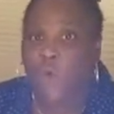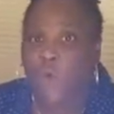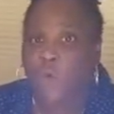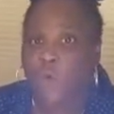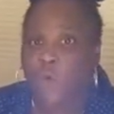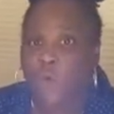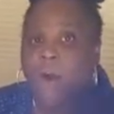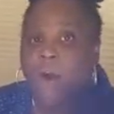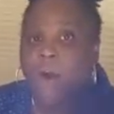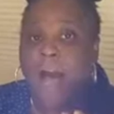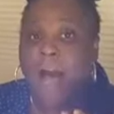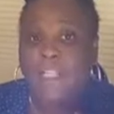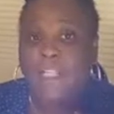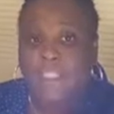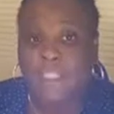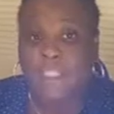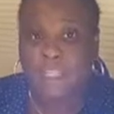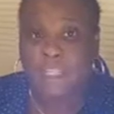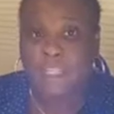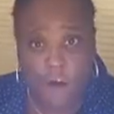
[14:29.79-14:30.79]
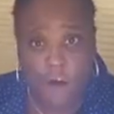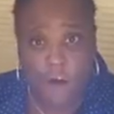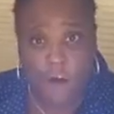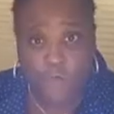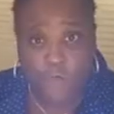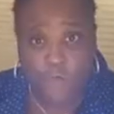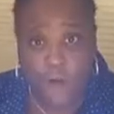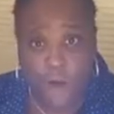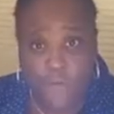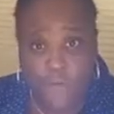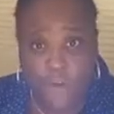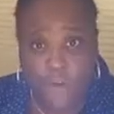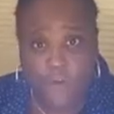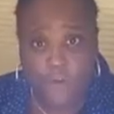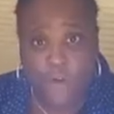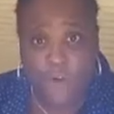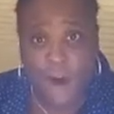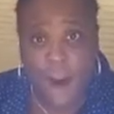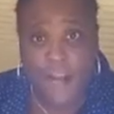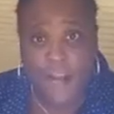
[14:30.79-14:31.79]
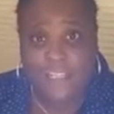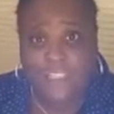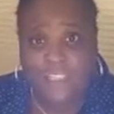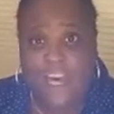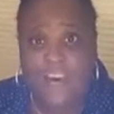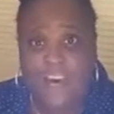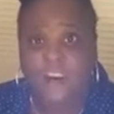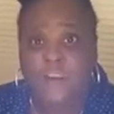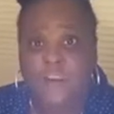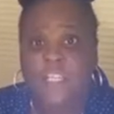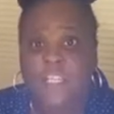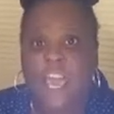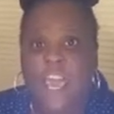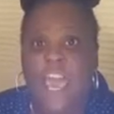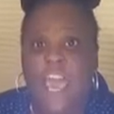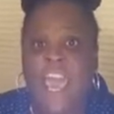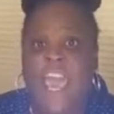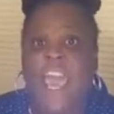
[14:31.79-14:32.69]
We know how to cost reference for ourselves.